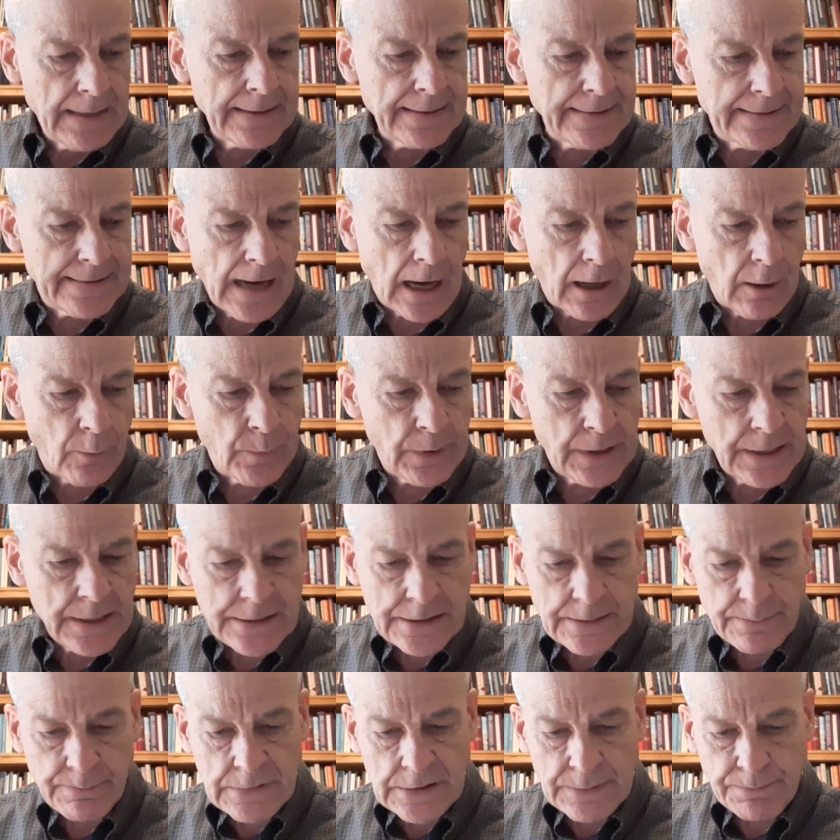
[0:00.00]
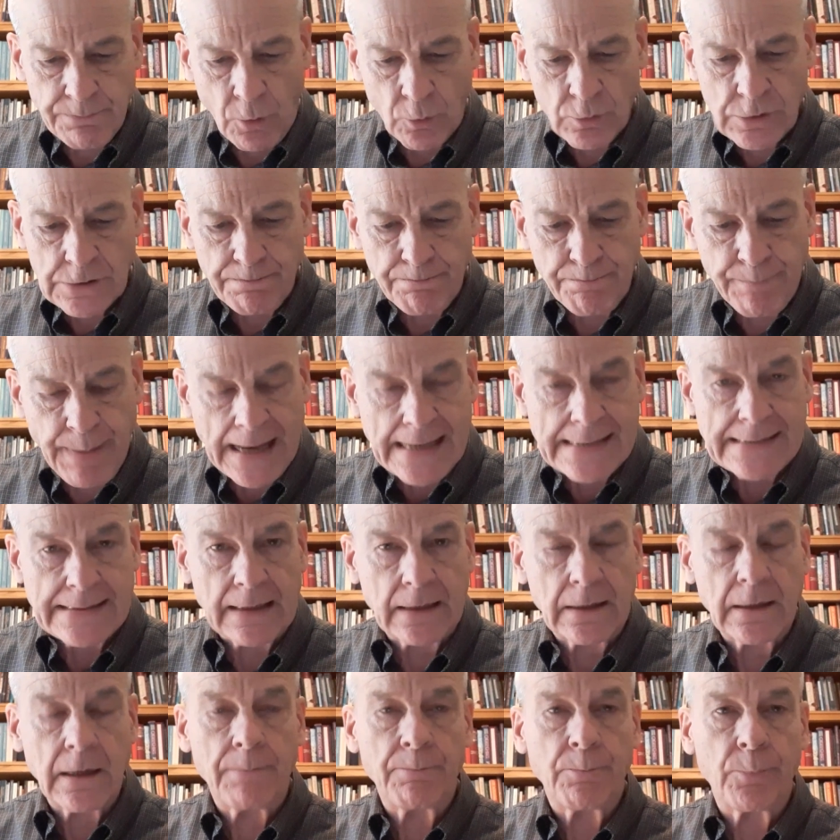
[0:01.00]
Darwinism's most
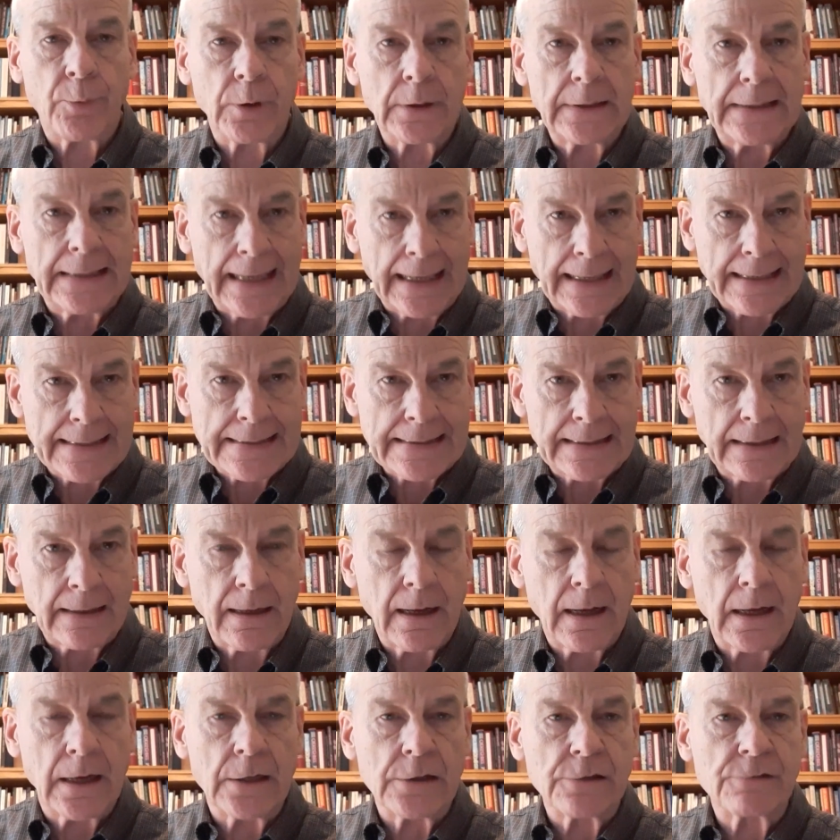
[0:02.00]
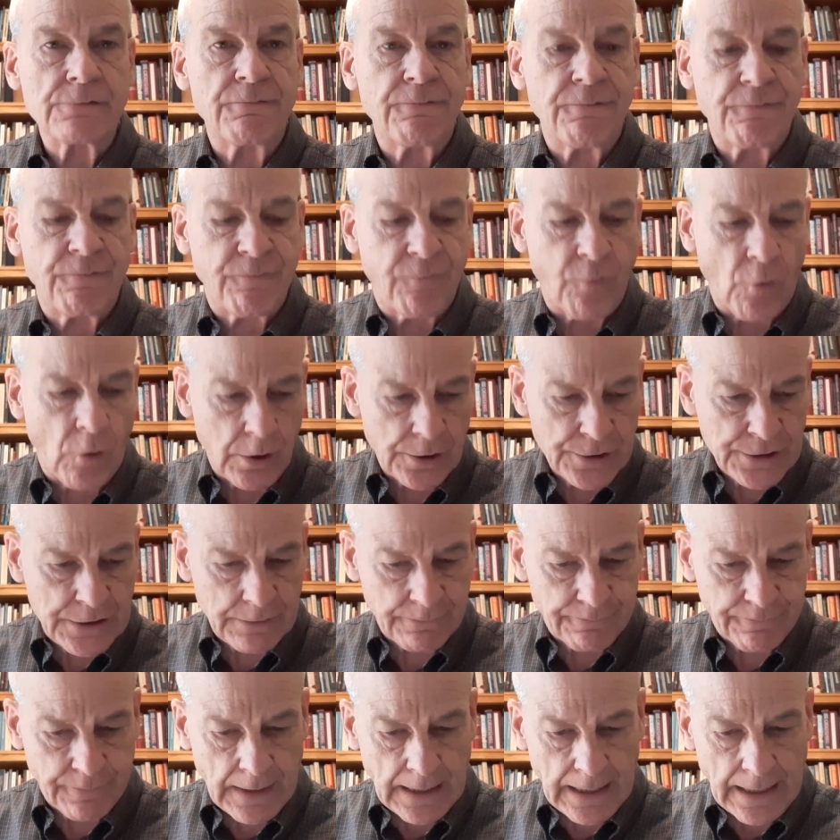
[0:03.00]
basic prediction is
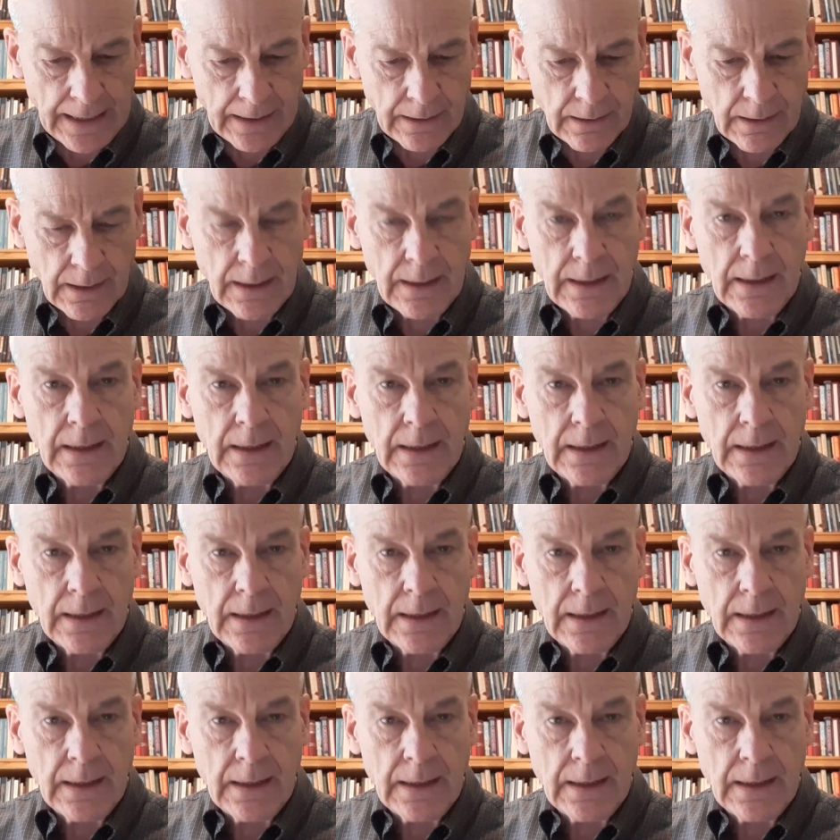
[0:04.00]
falsified.